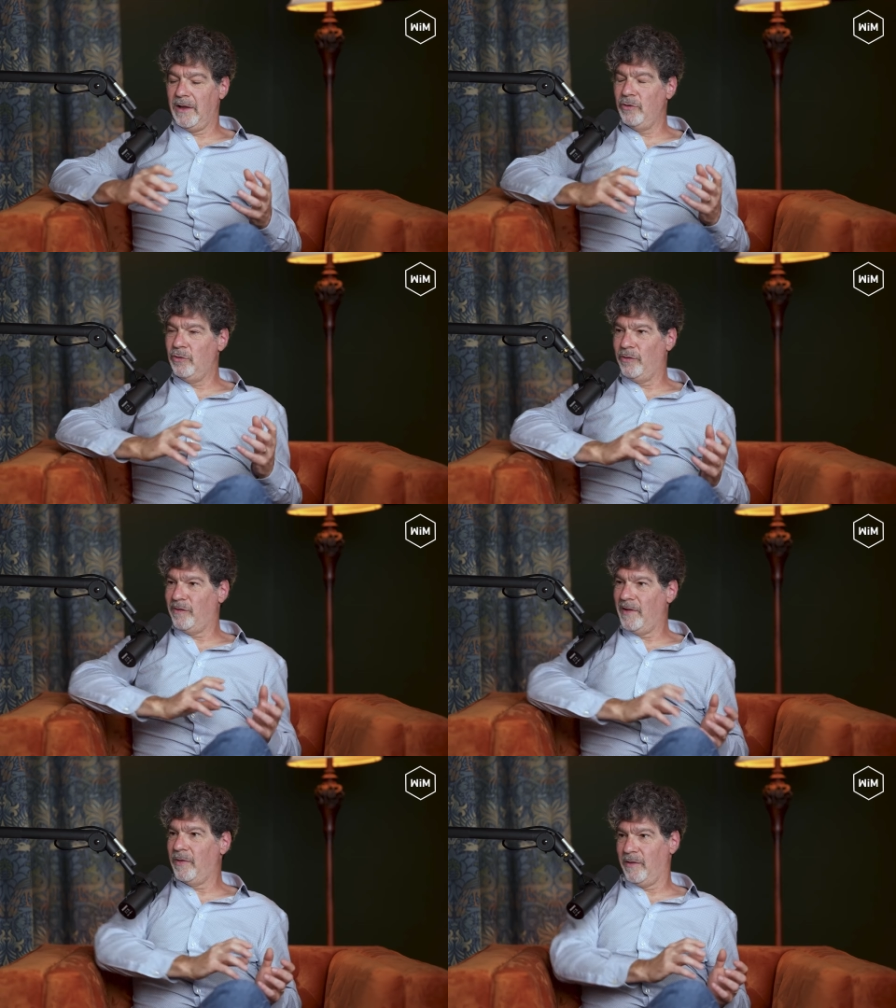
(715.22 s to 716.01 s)
and you do
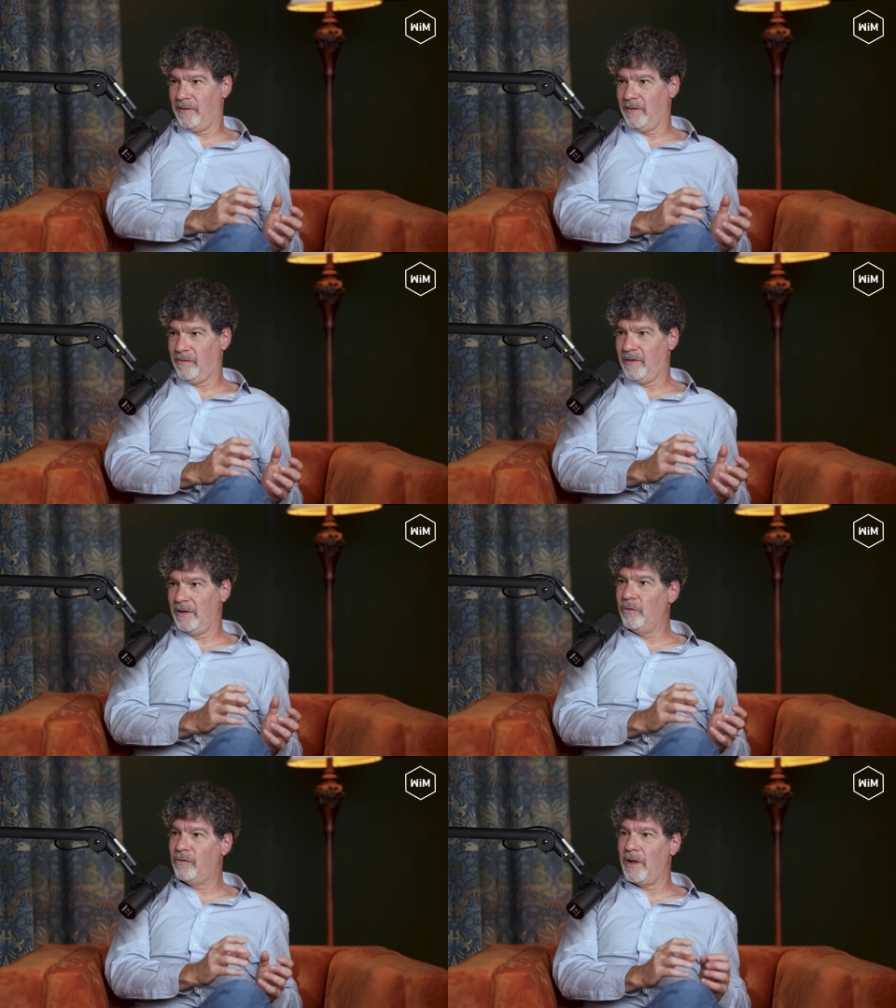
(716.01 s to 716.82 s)
synthesis
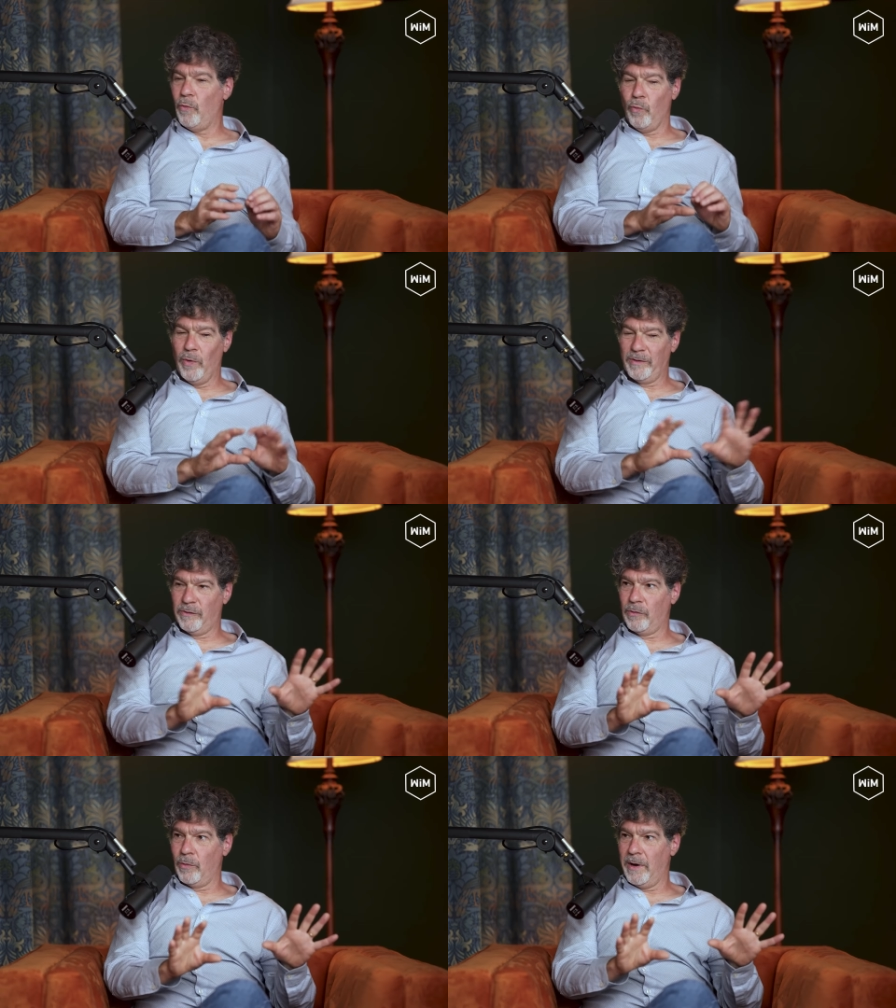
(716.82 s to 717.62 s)
and you say, what
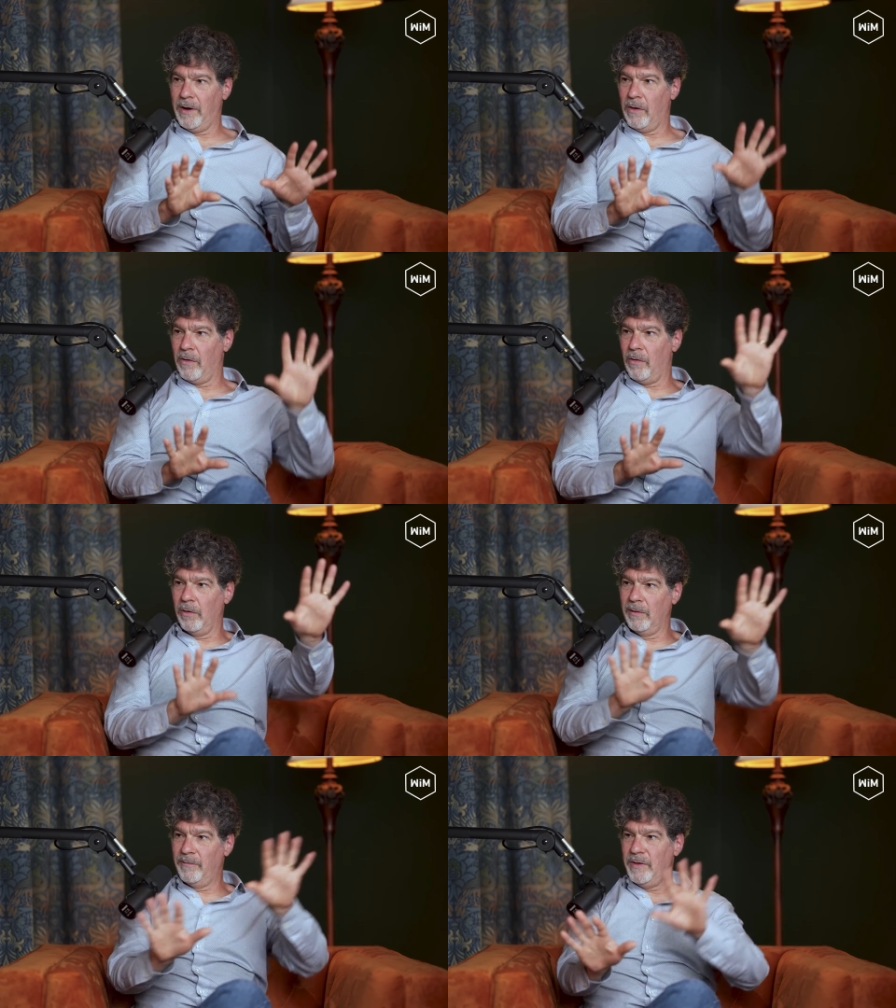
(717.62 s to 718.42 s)
story are
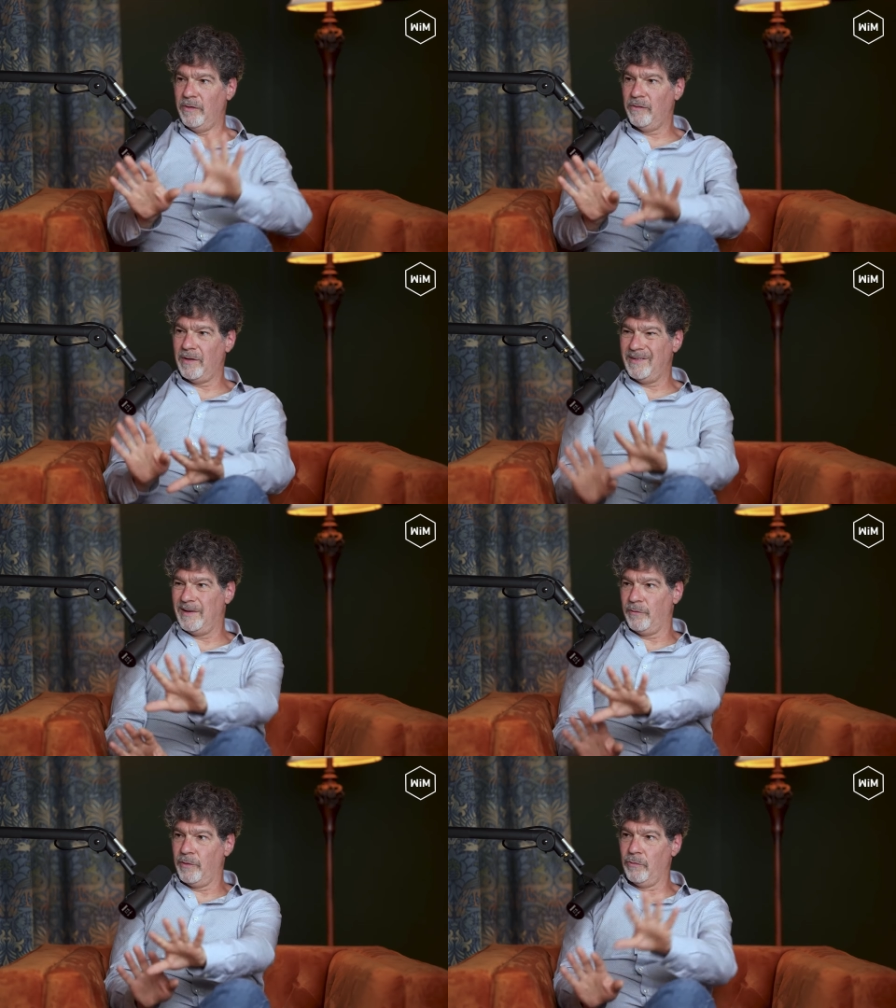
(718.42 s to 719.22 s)
all of these
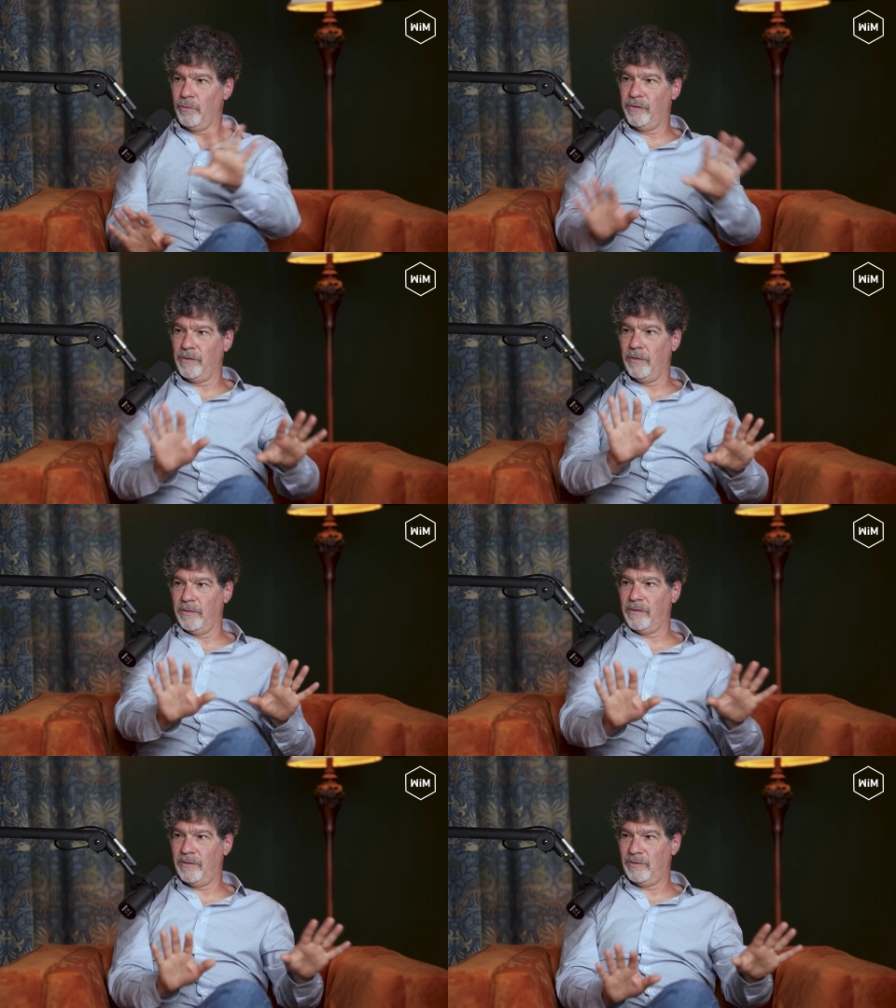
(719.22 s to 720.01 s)
different
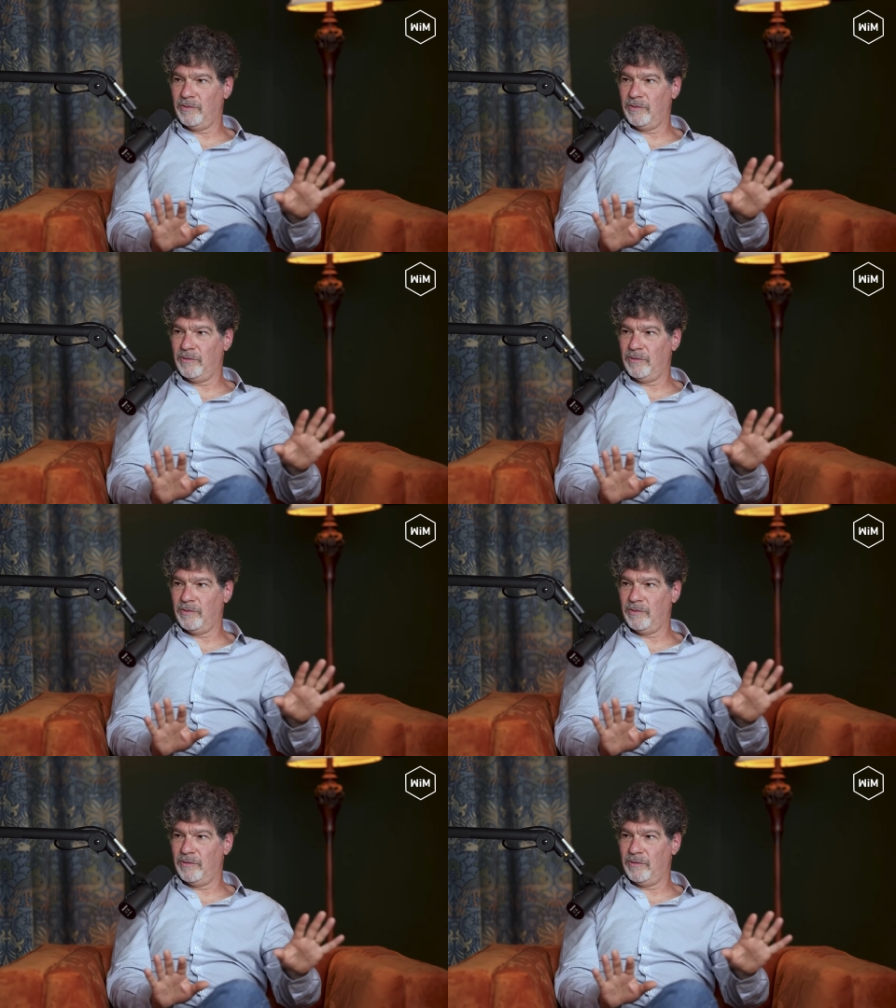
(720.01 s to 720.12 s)
results? Right.